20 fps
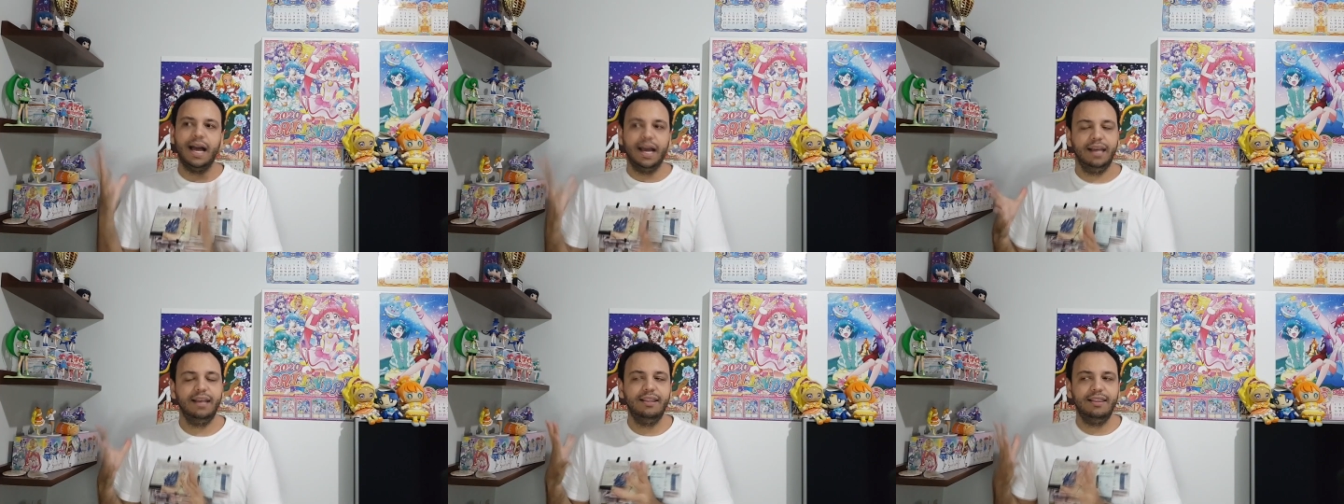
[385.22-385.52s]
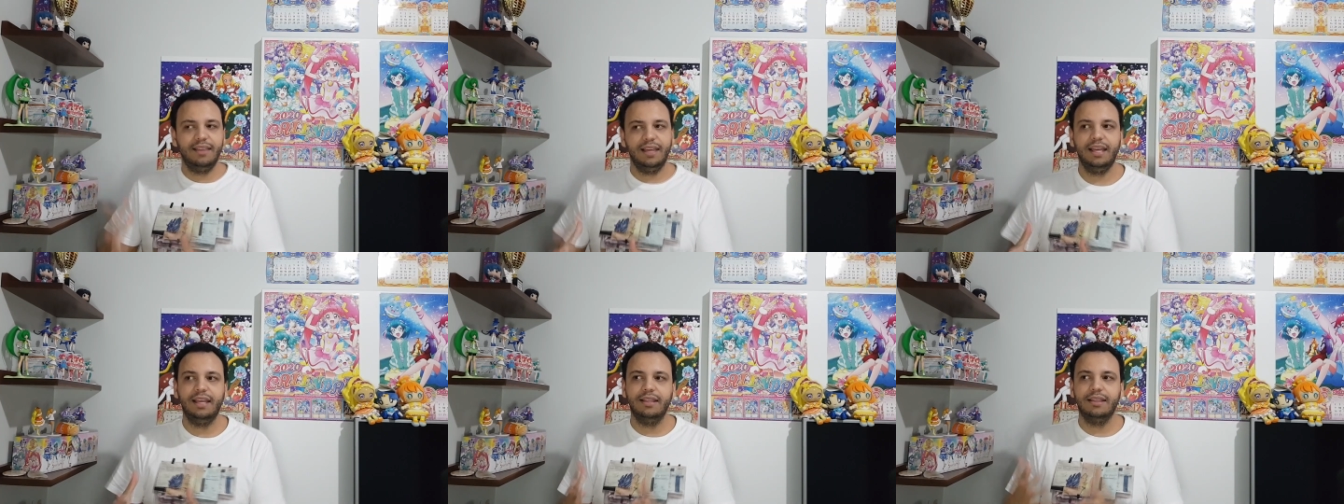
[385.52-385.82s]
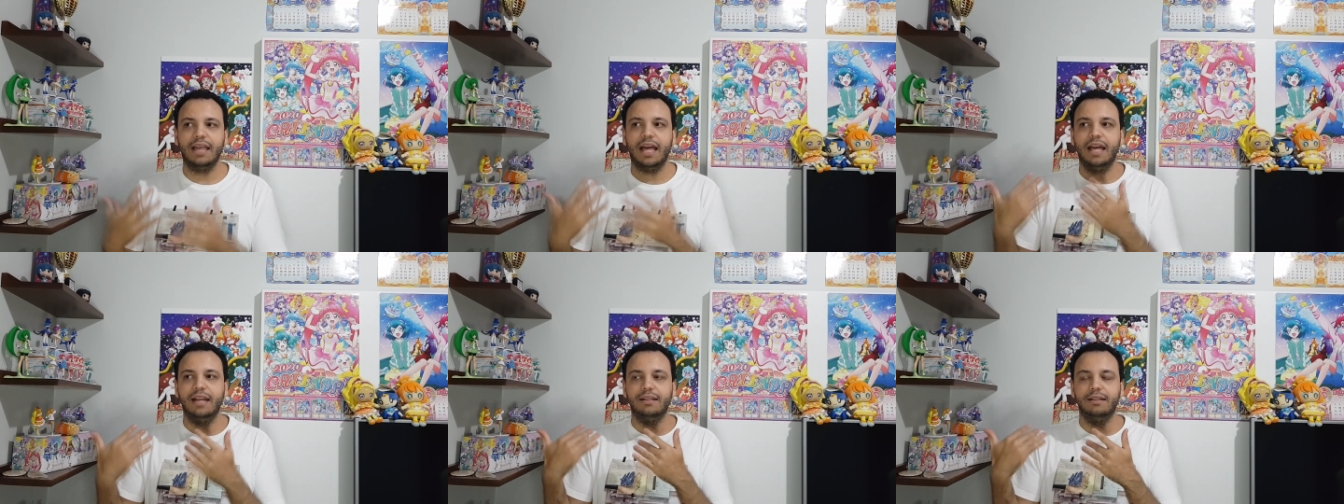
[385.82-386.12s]
I think
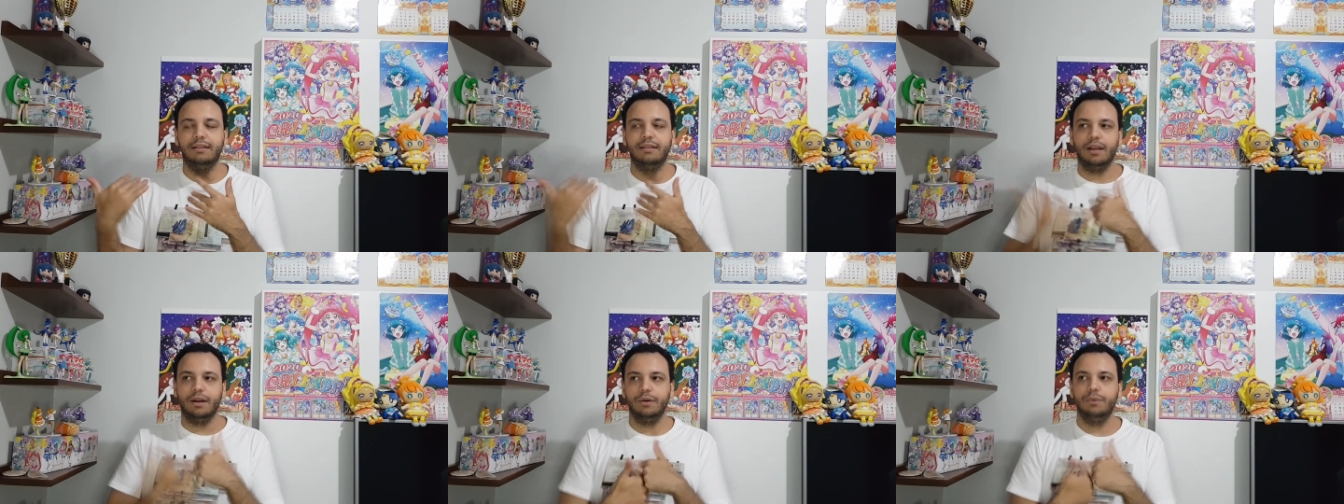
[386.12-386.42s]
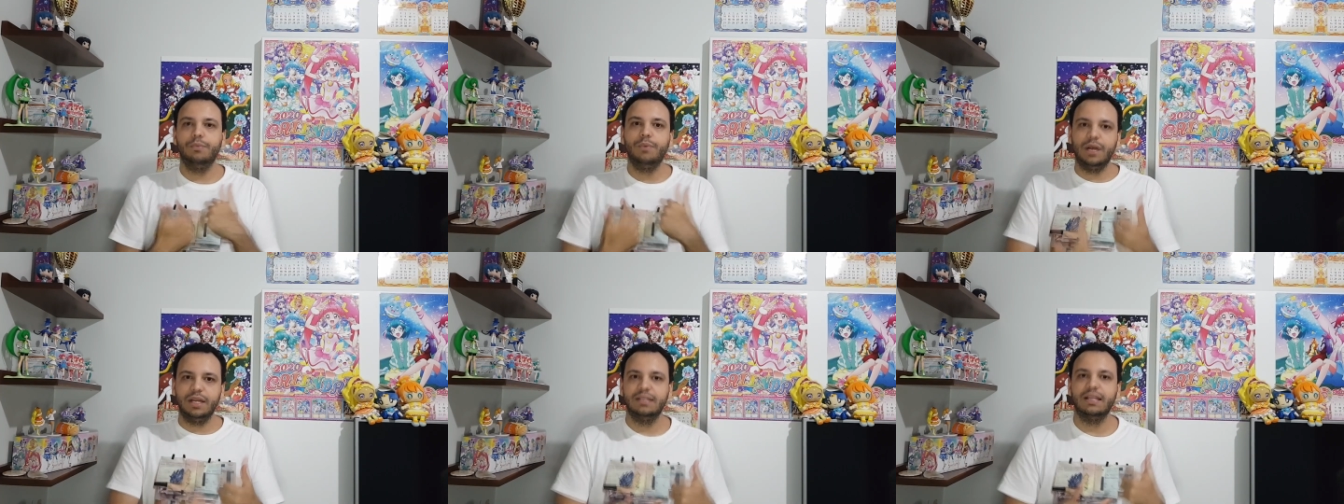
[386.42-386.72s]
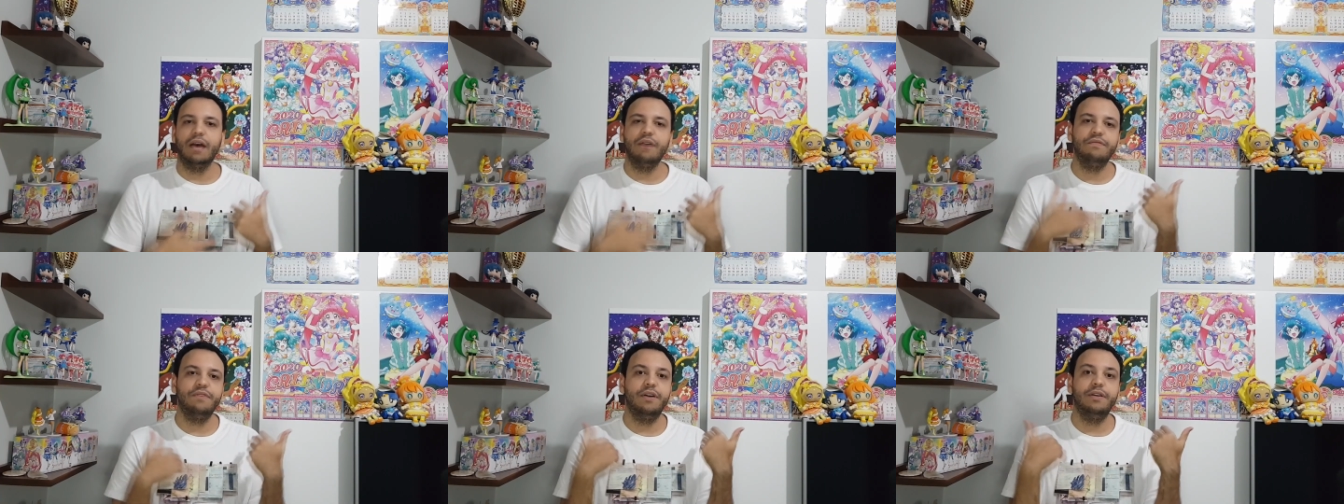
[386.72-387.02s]
that there
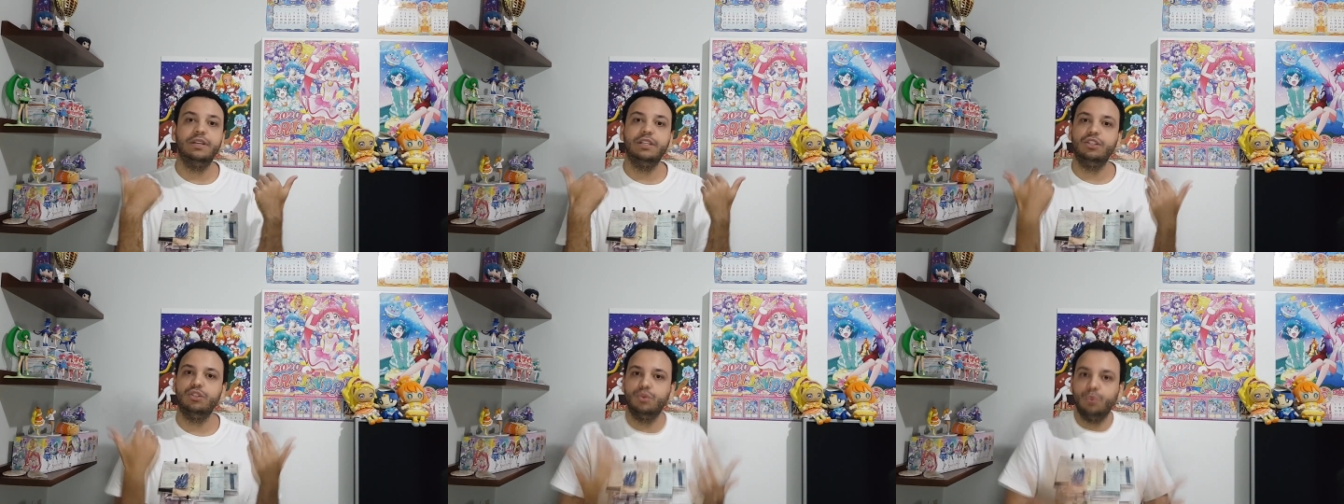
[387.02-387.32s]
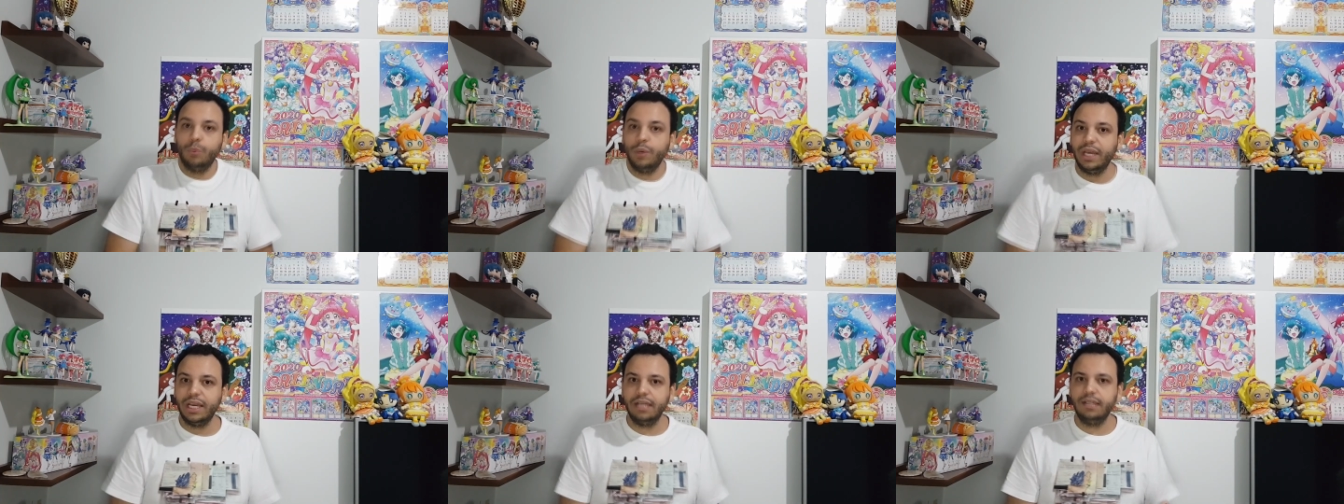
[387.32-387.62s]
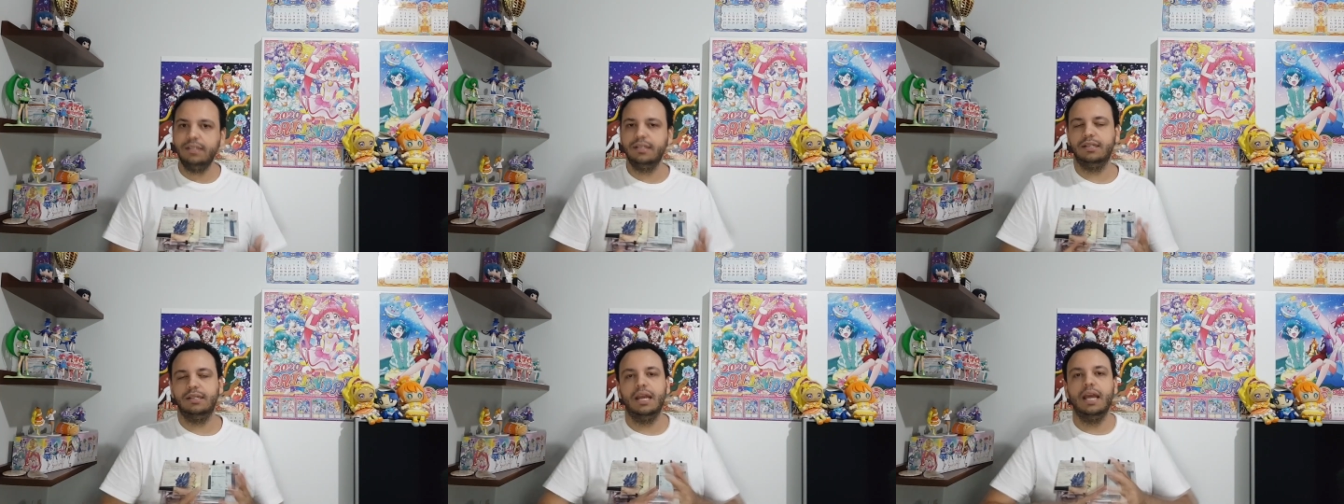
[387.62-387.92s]
was a very
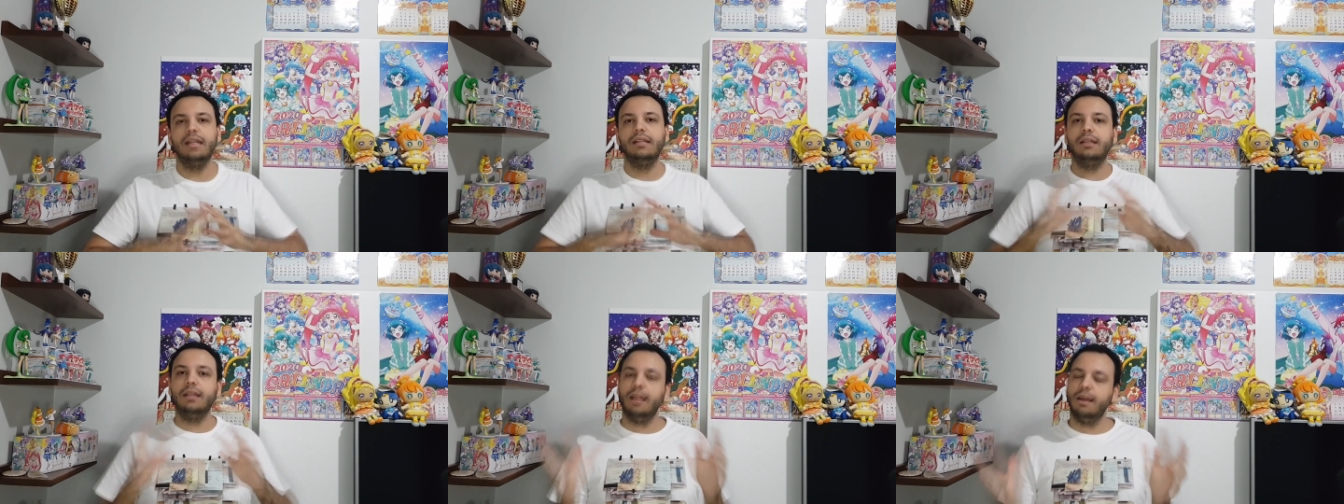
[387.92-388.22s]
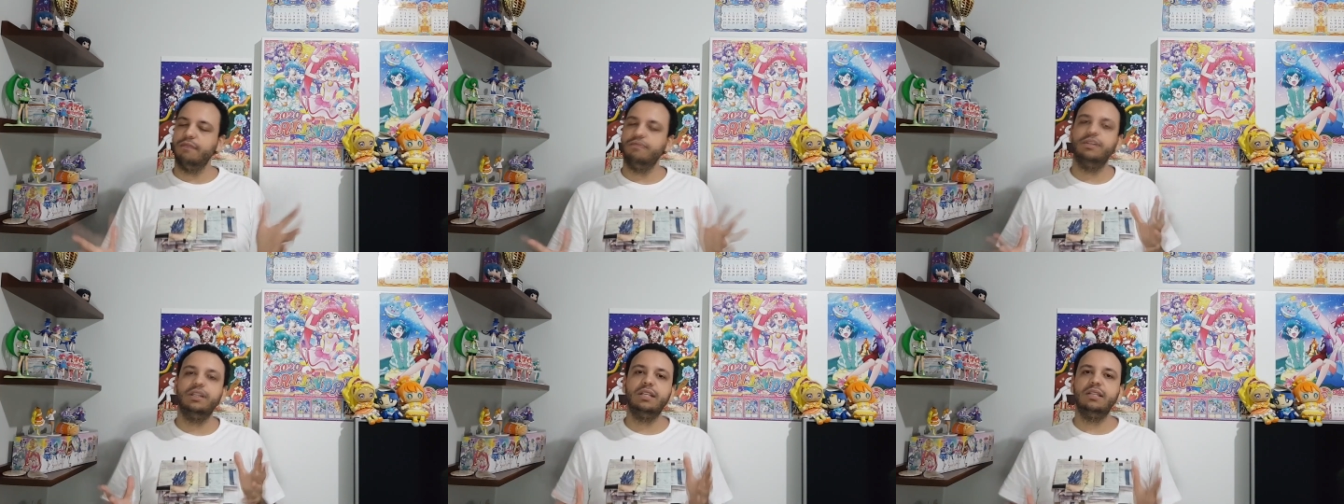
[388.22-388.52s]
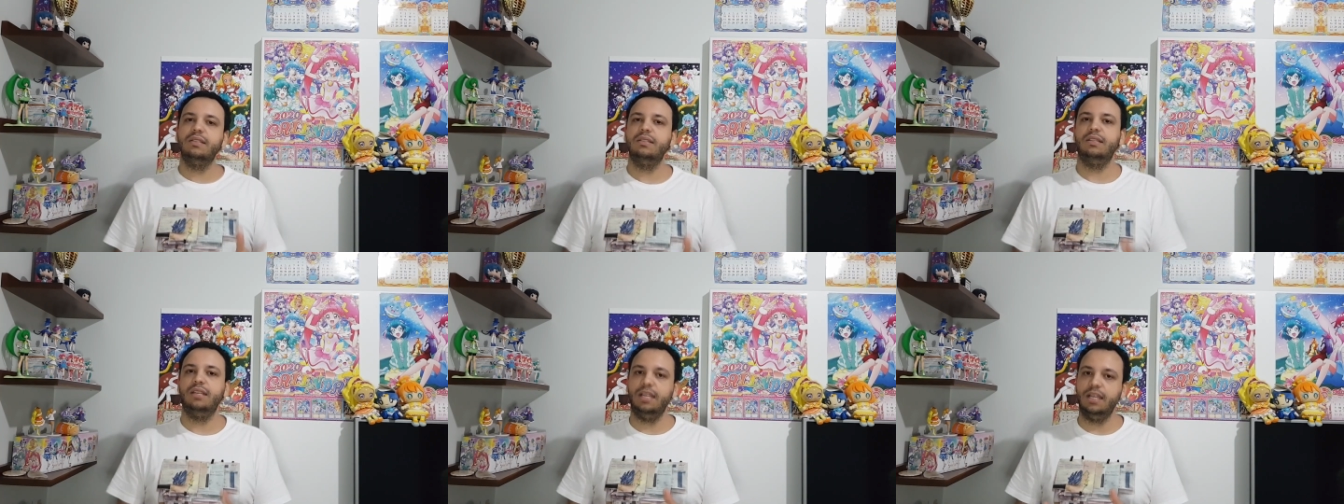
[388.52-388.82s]
sweet and lovely
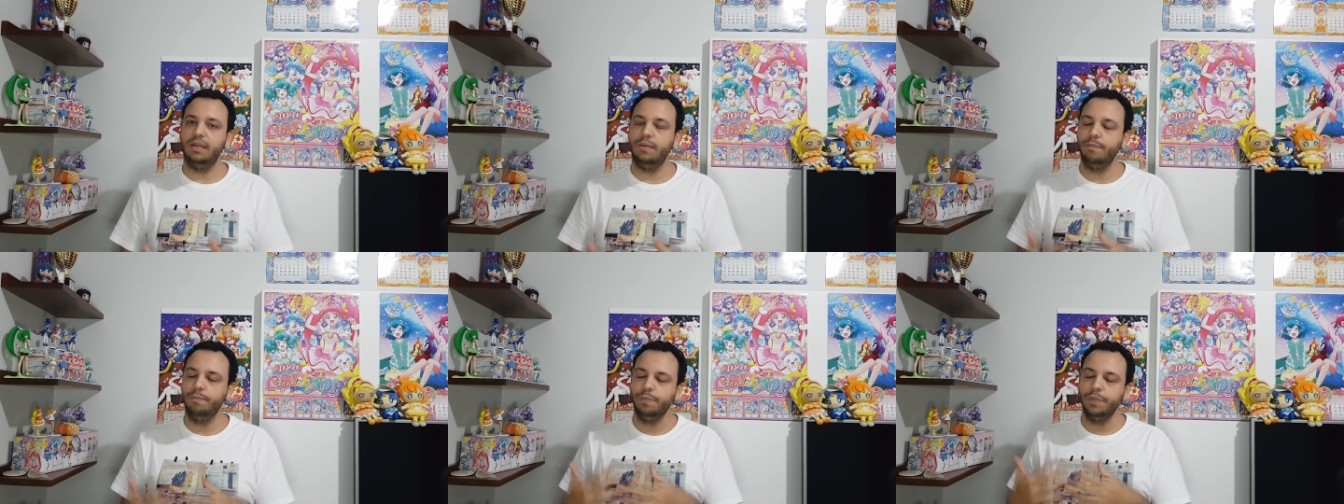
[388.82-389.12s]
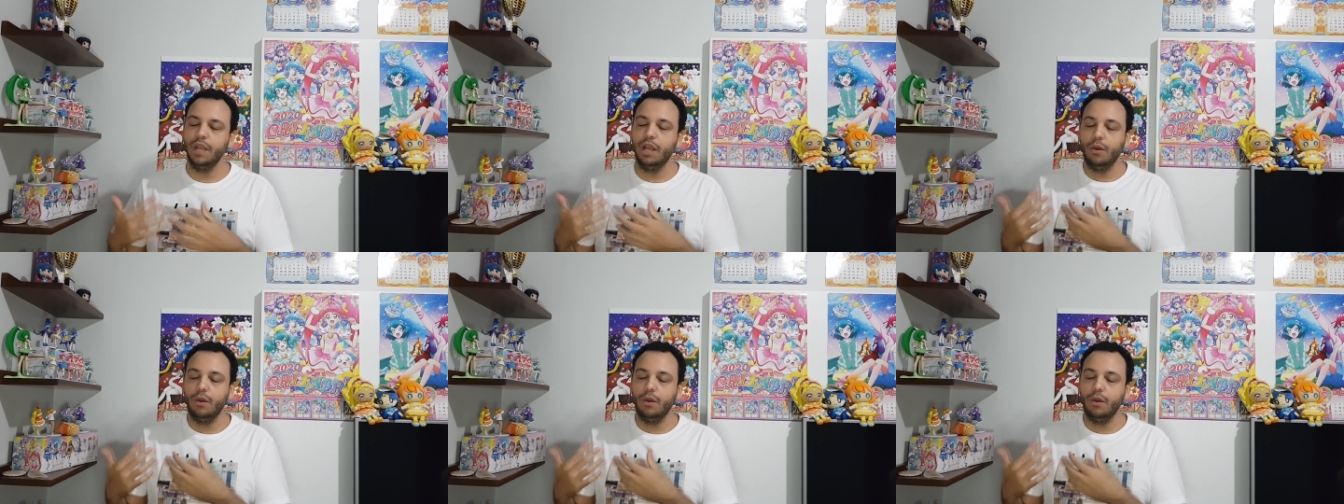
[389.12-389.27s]
scene